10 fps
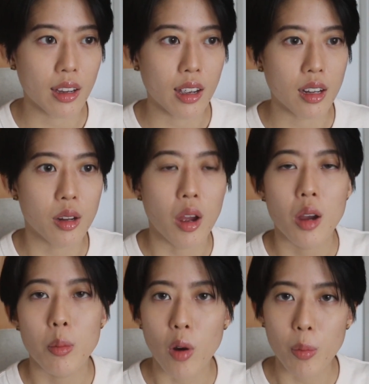and getting
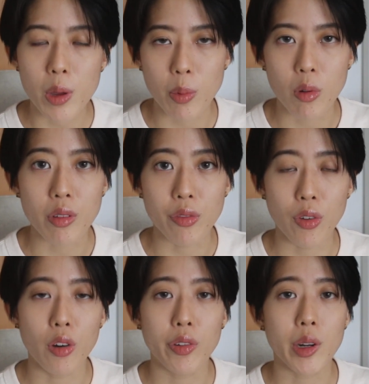more people
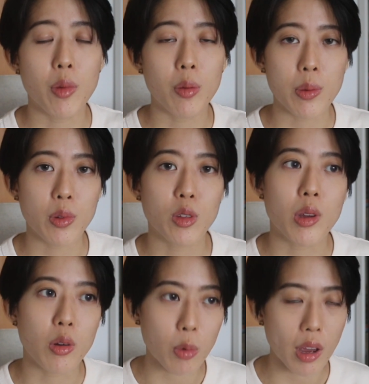involved and more people
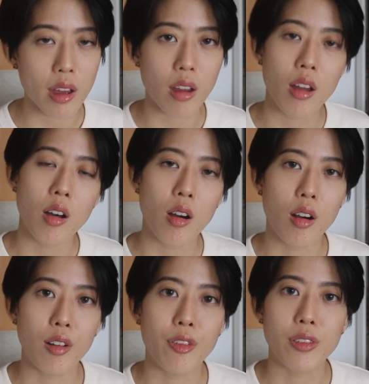to be aware
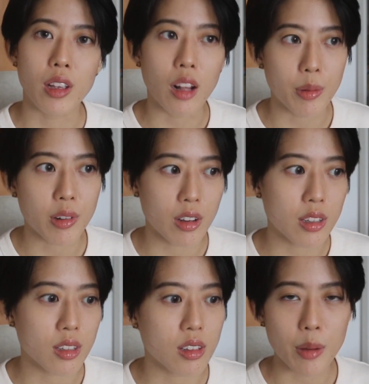of the climate
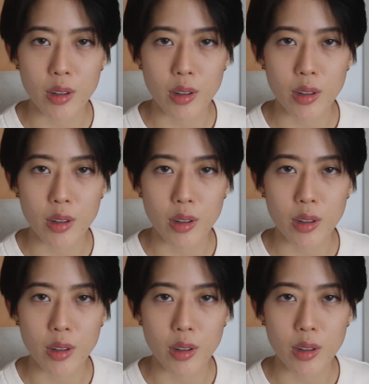crisis.